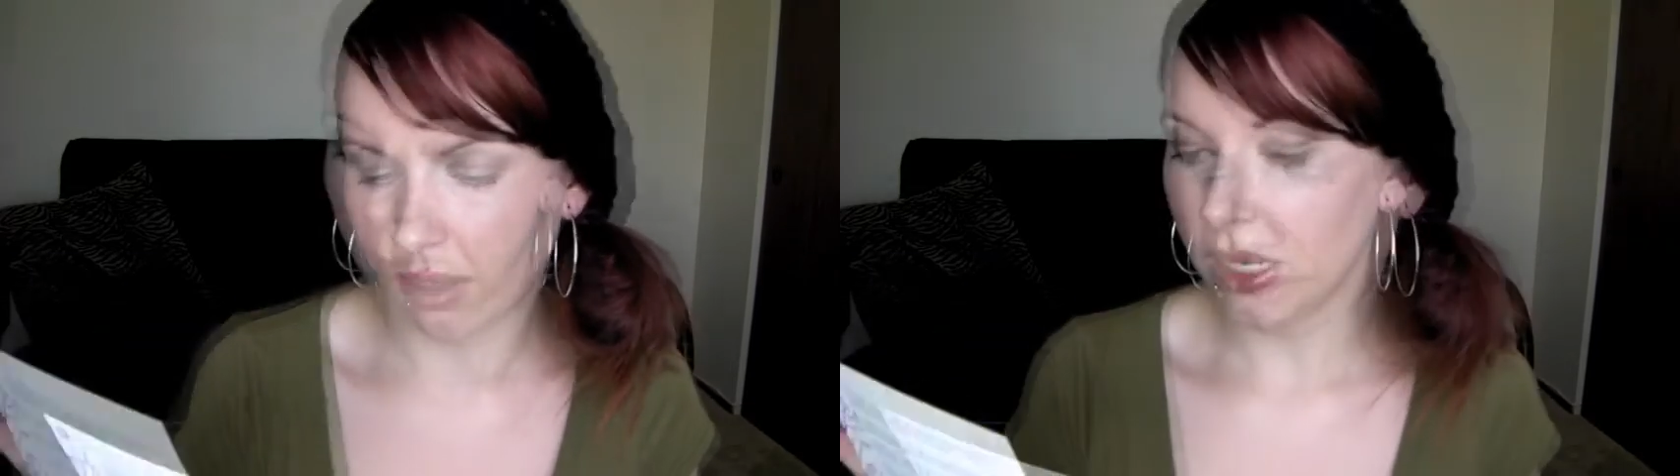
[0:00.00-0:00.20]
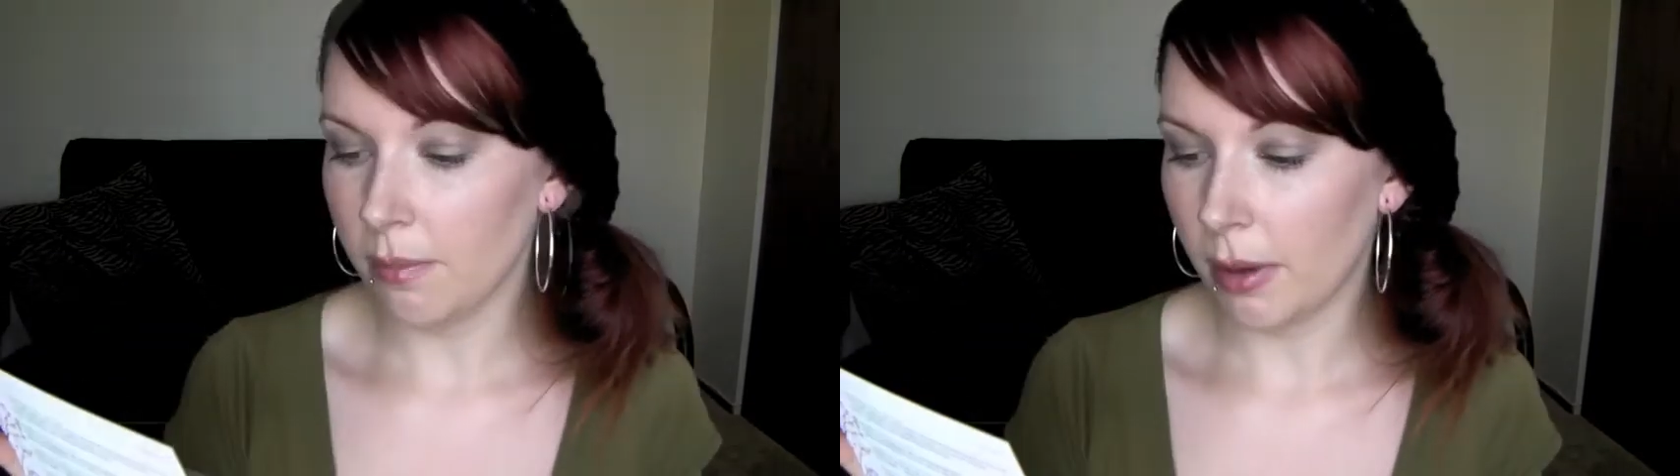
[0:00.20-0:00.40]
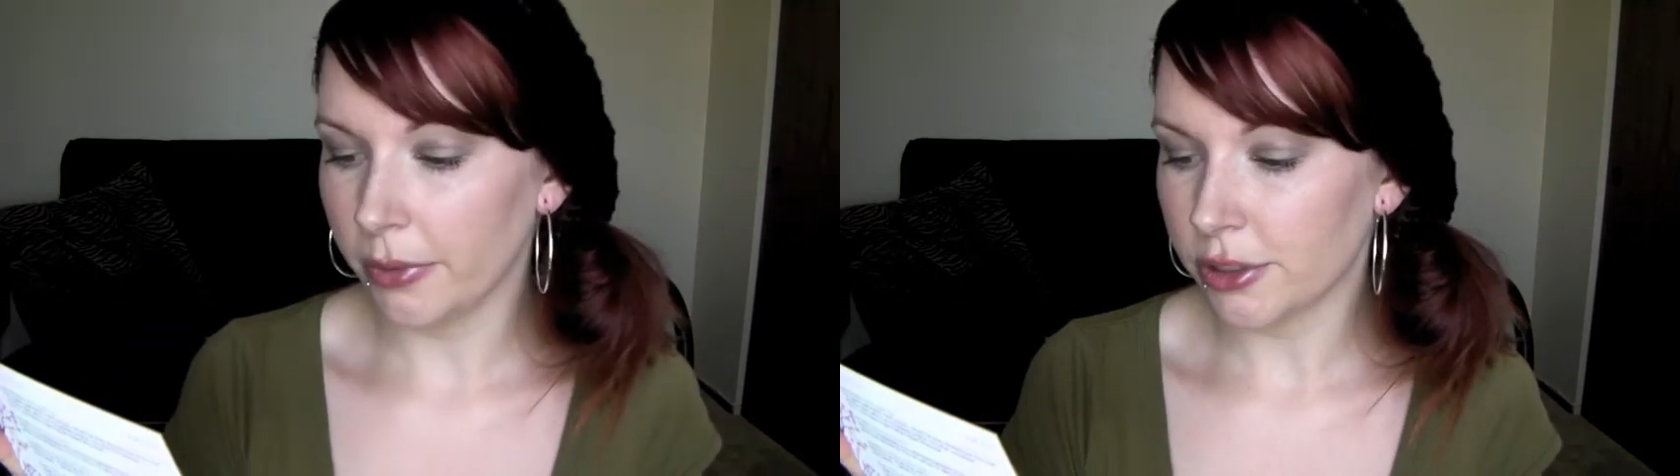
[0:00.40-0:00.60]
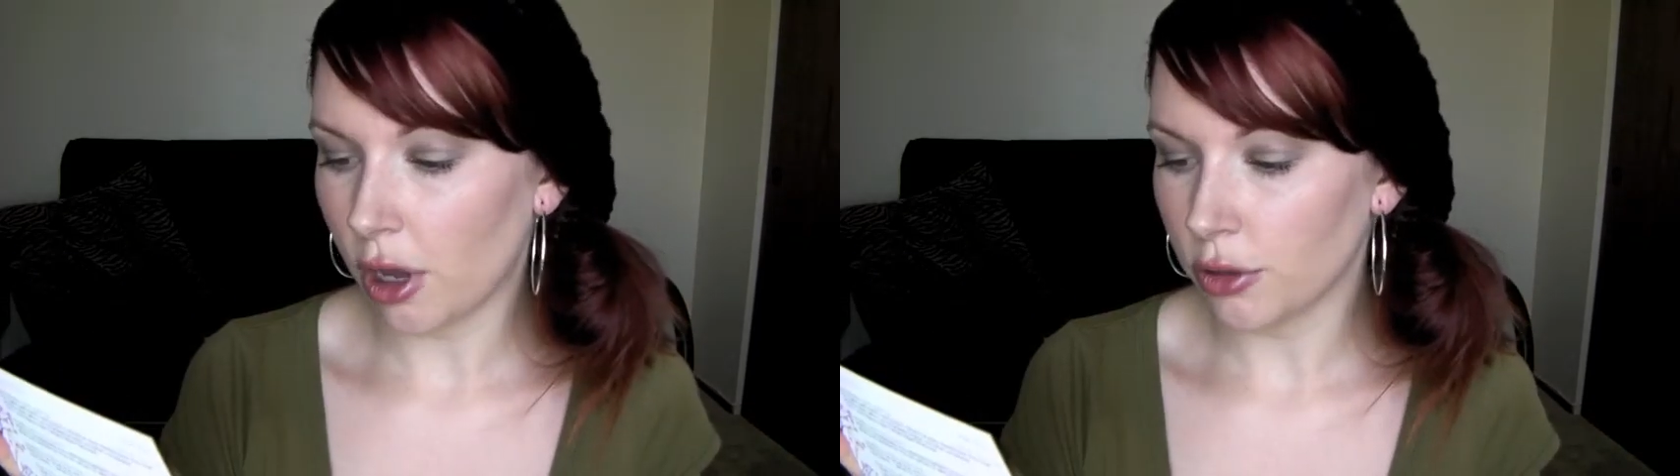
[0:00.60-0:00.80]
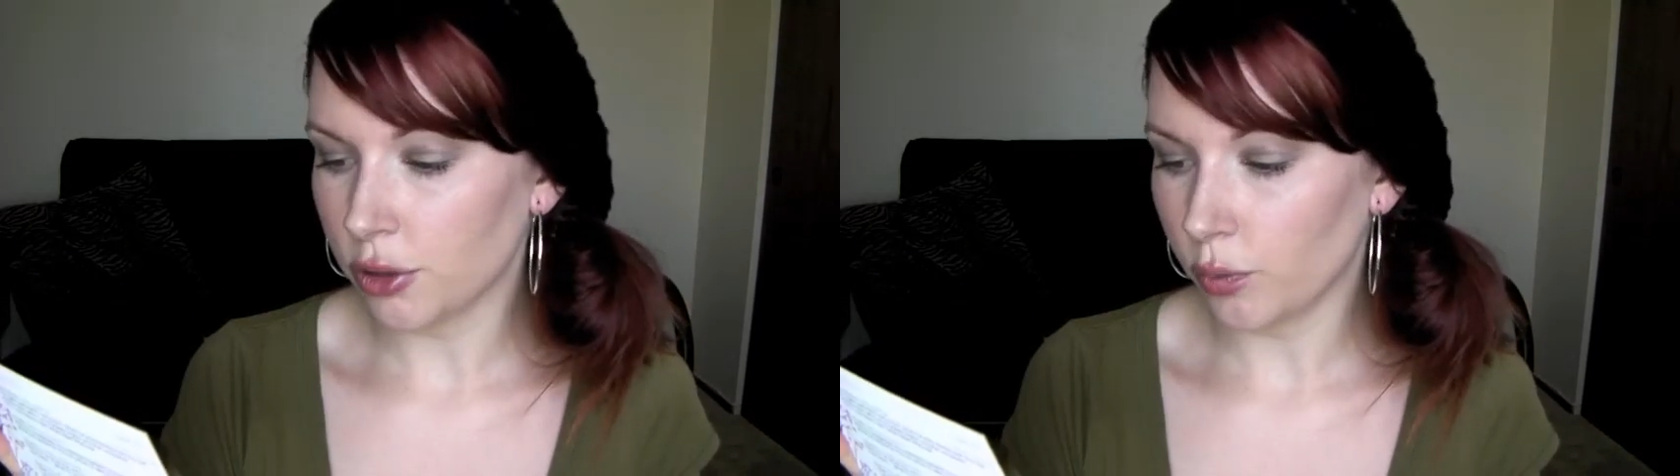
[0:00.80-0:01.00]
Many members
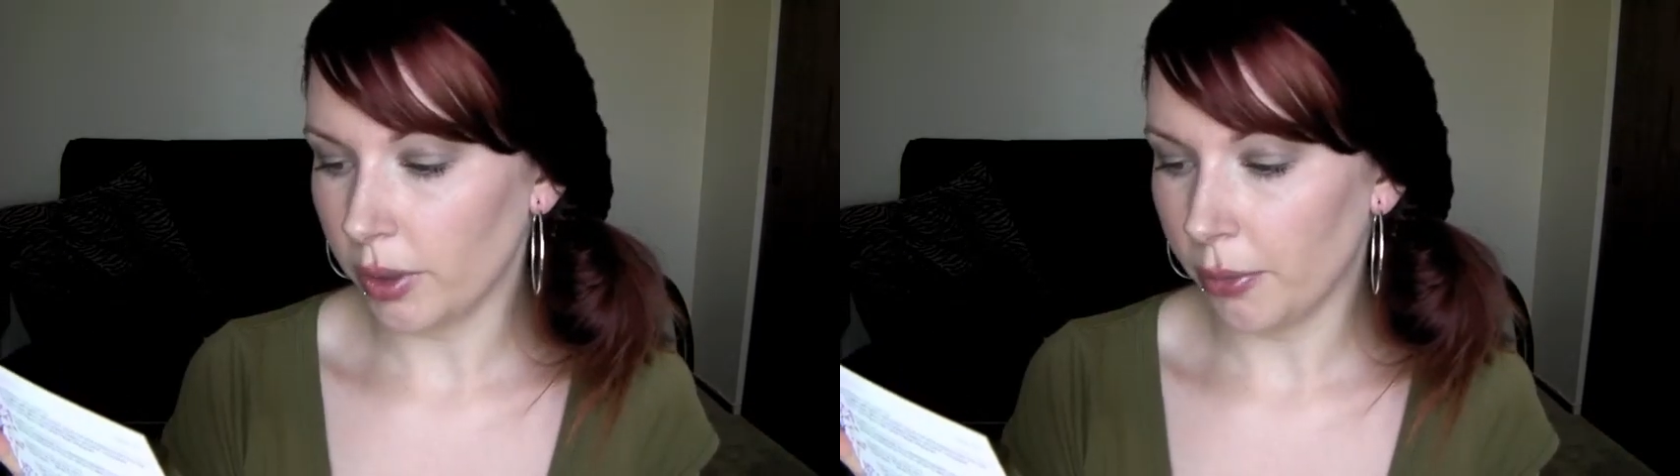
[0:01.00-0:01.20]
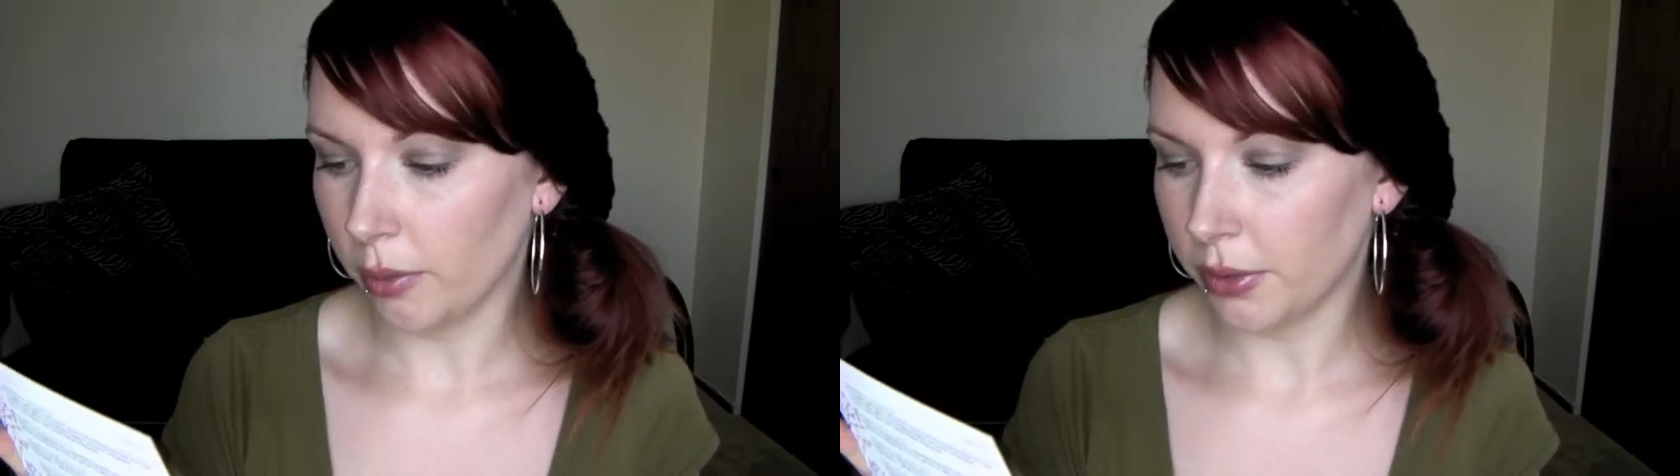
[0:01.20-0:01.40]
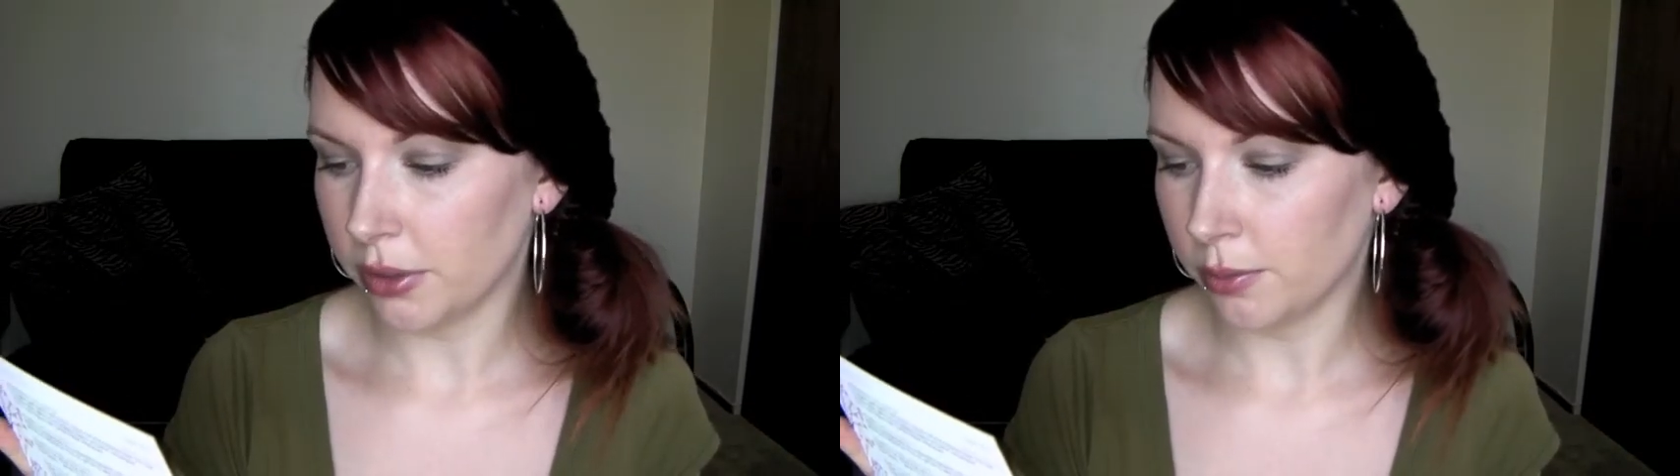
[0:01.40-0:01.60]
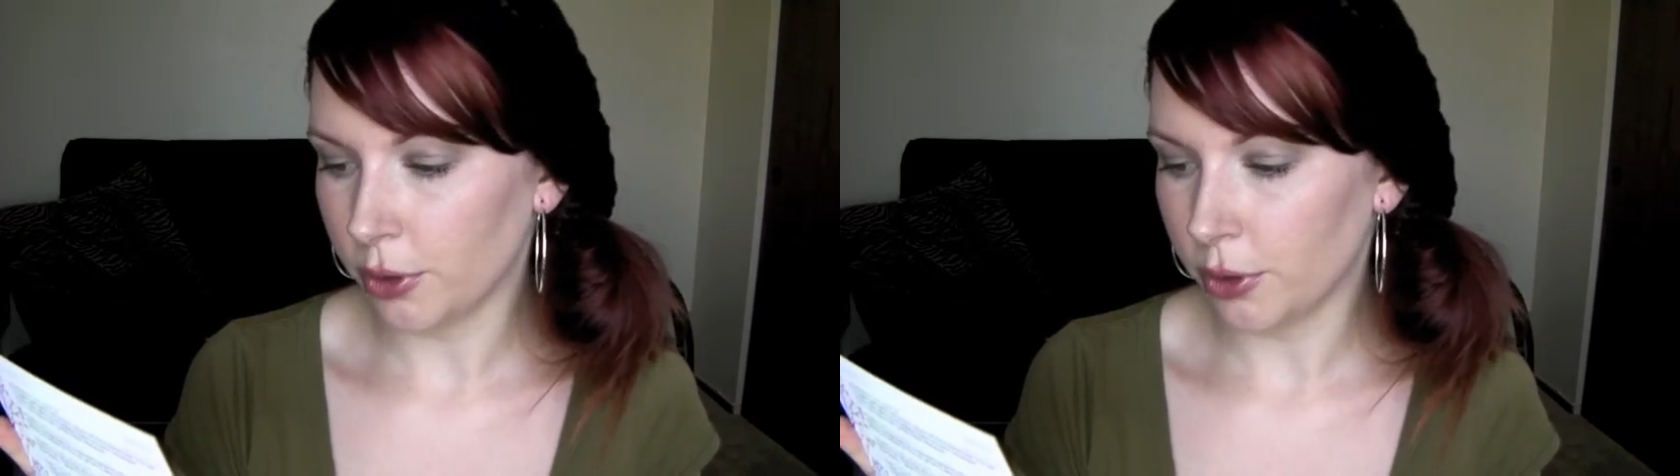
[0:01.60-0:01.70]
also repurpose